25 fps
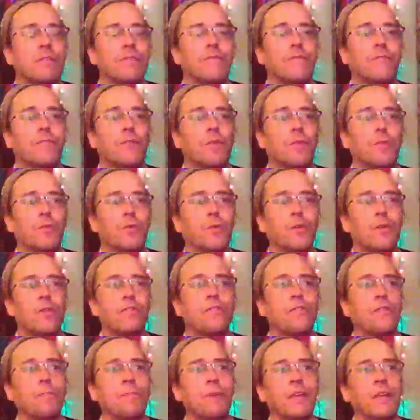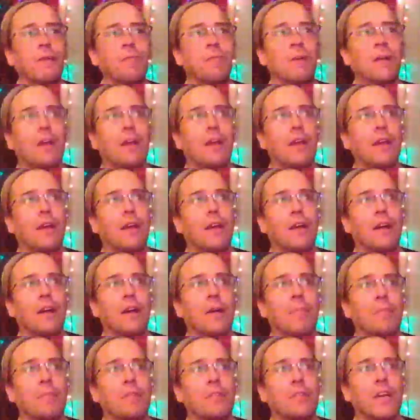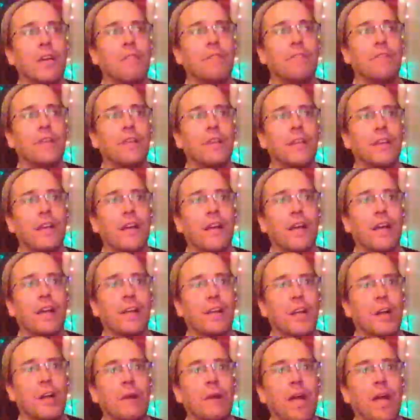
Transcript: for the rule for me, but definitely I